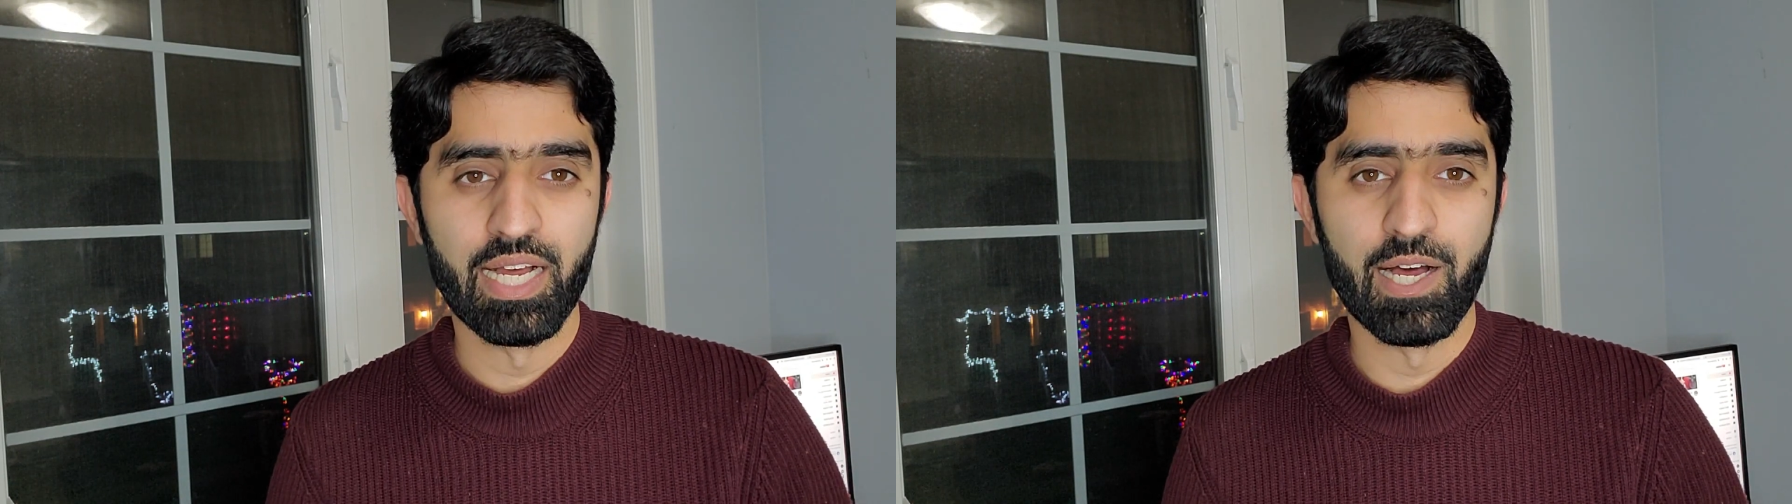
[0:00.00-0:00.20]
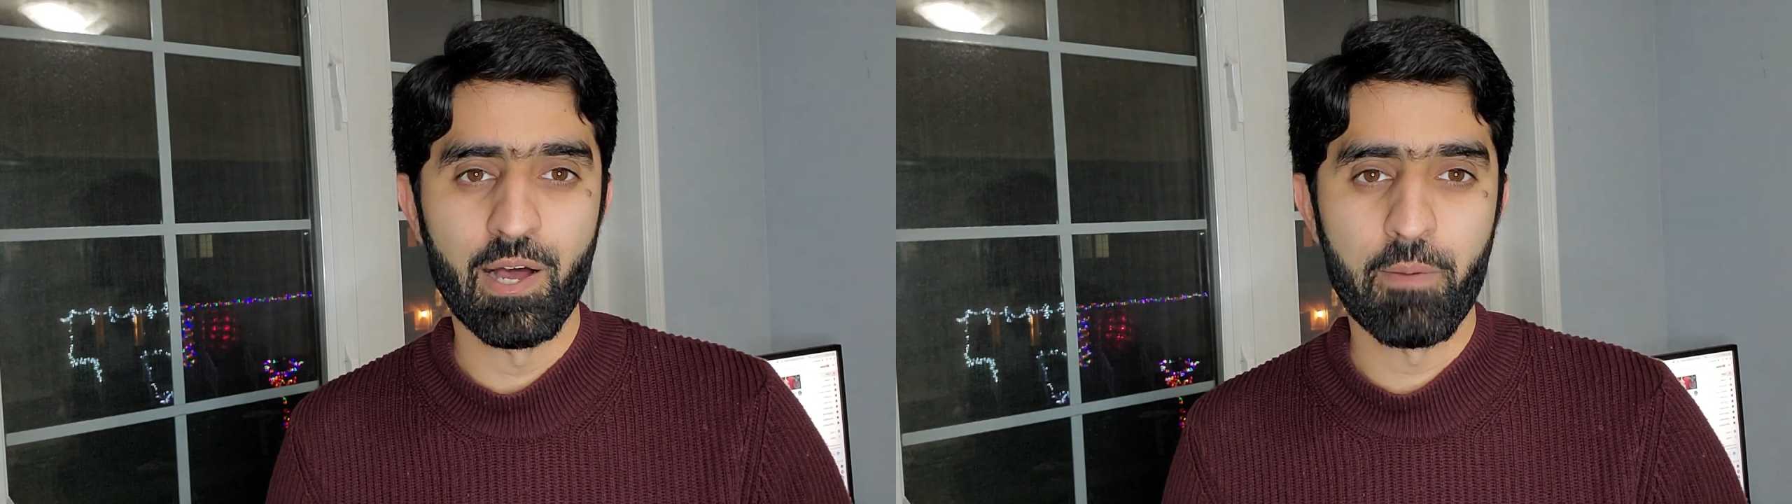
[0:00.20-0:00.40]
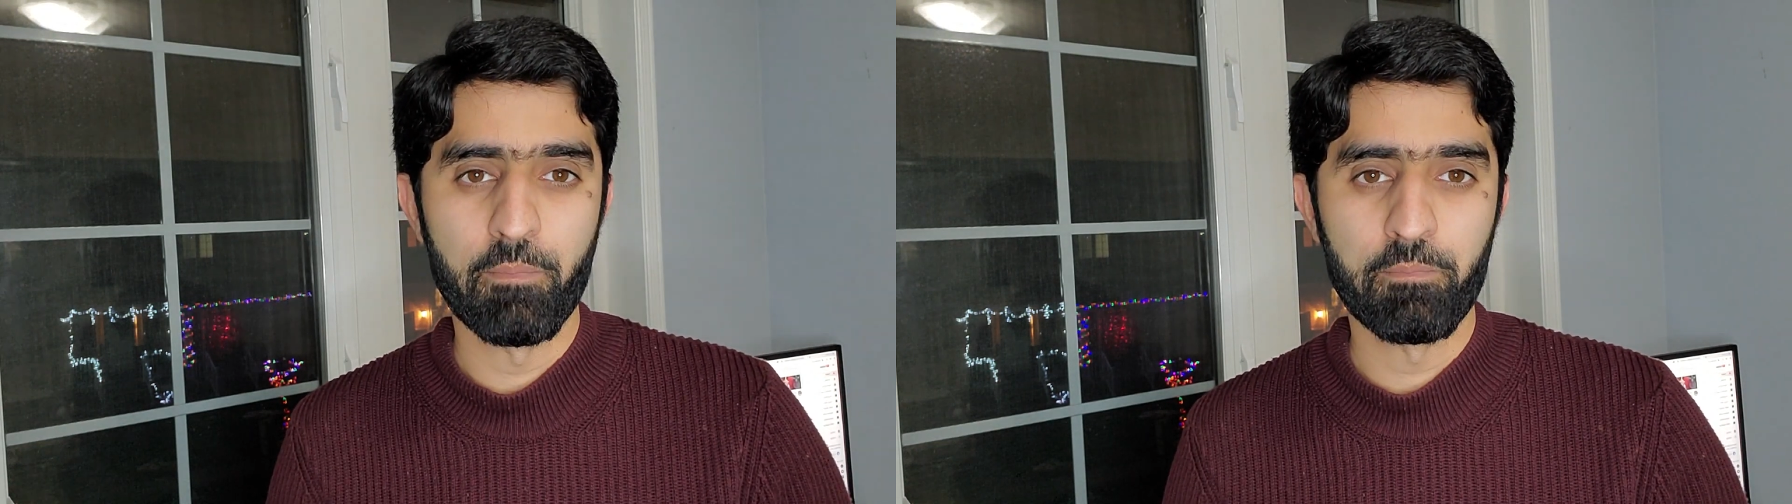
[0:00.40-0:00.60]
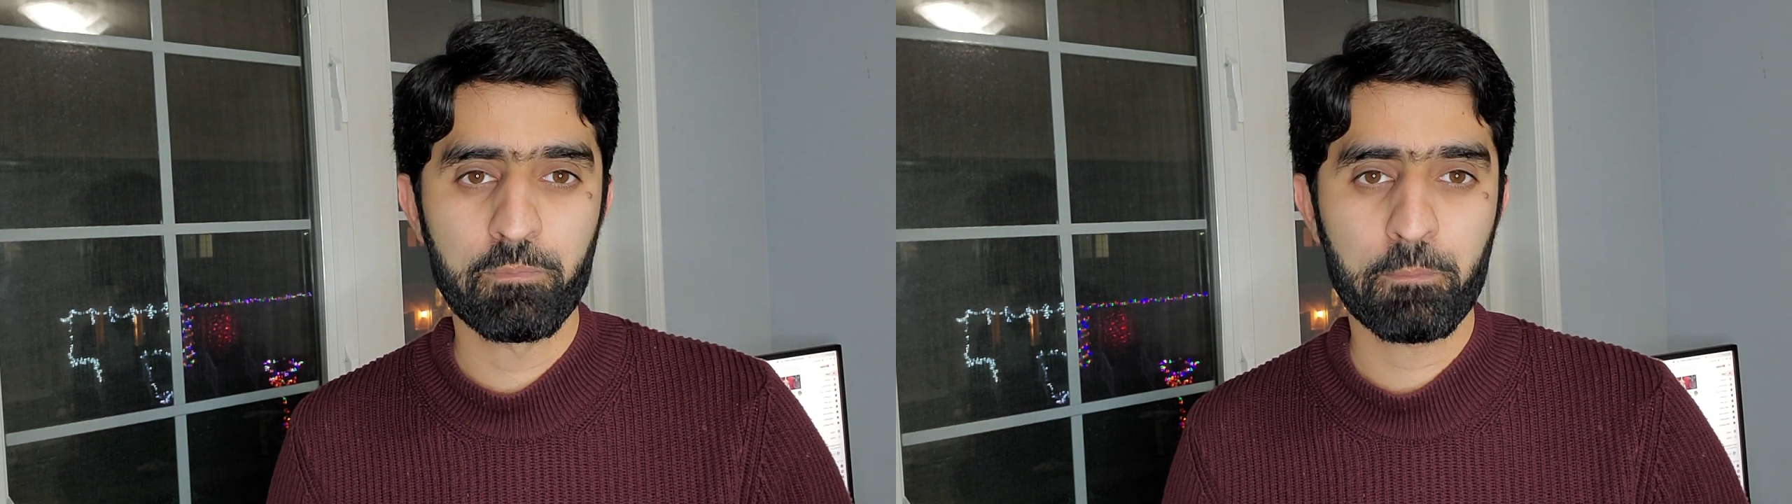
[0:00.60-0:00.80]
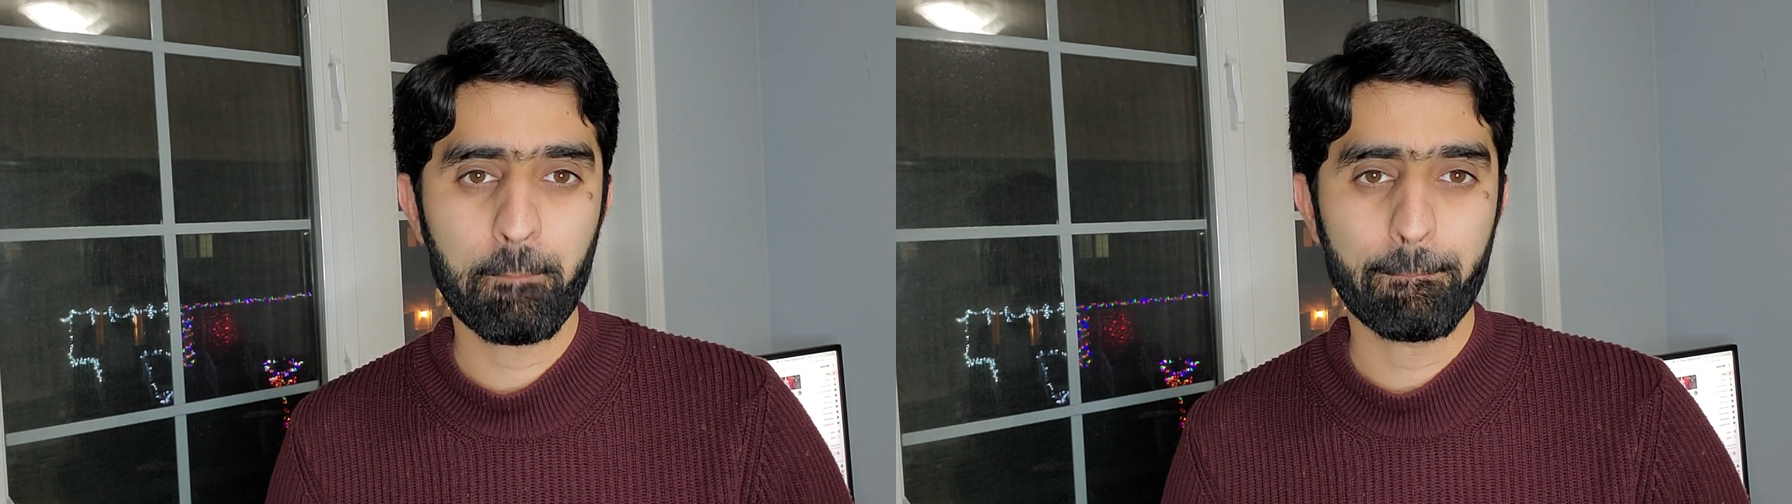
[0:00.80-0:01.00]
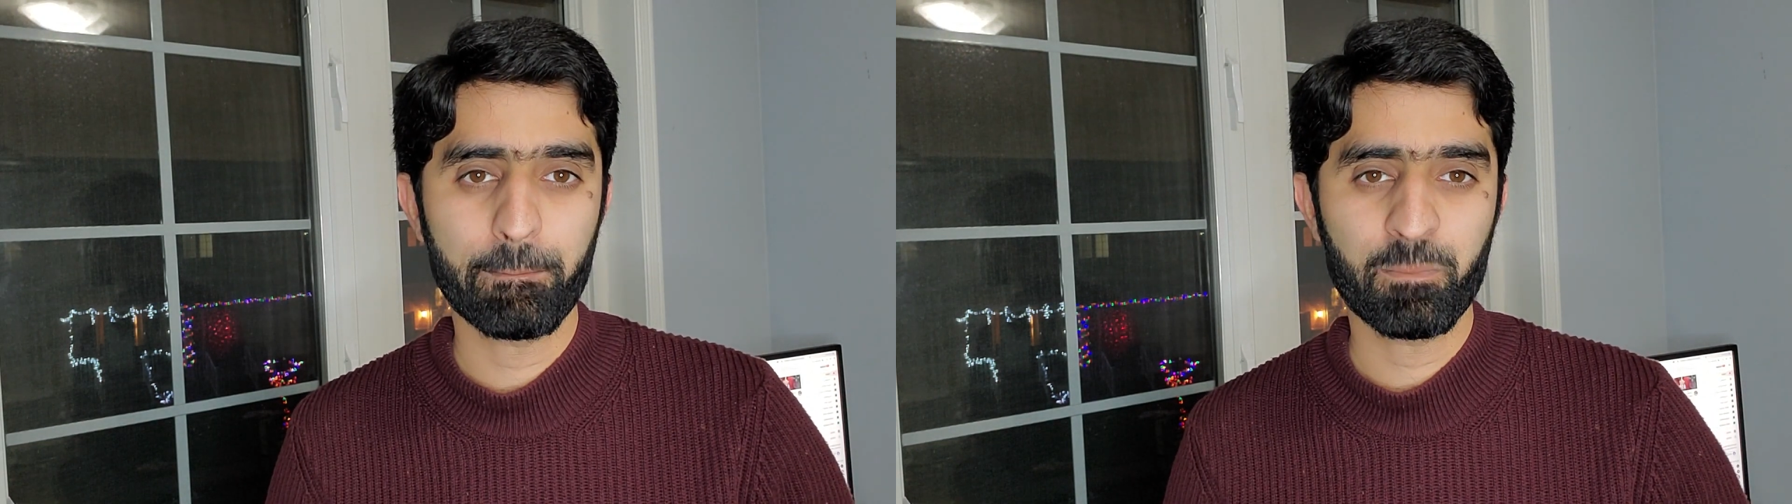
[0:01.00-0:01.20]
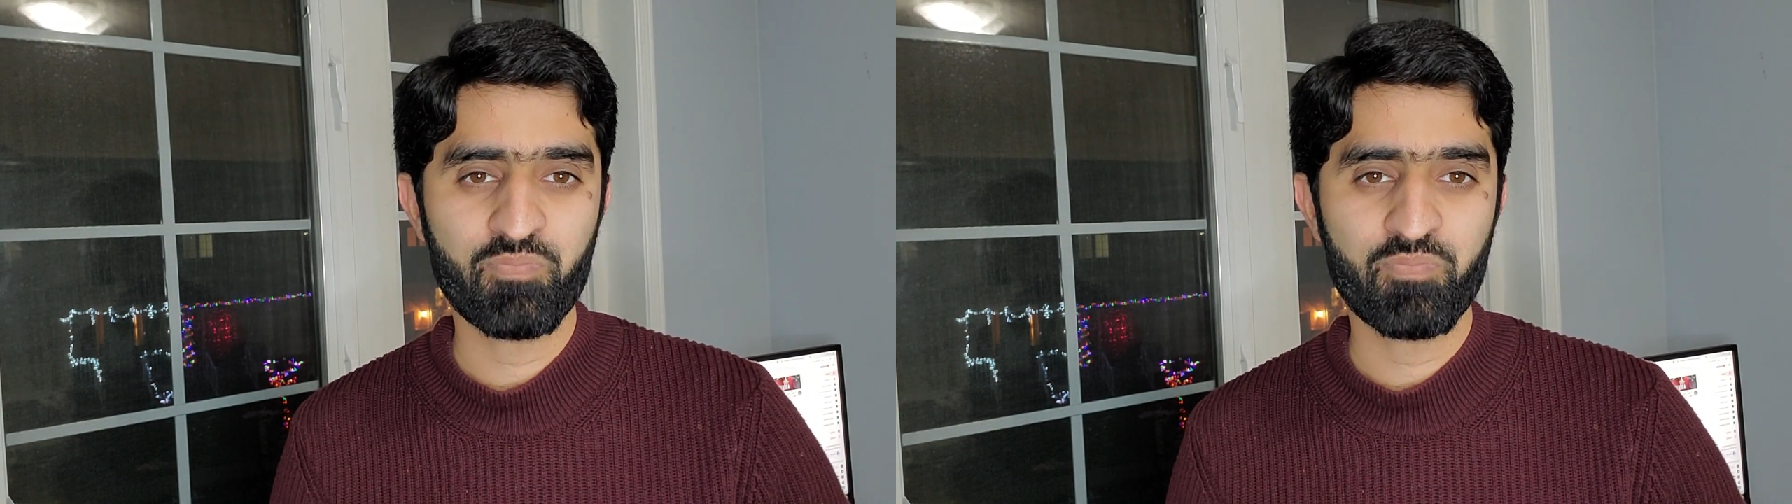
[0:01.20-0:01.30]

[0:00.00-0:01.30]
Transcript: um,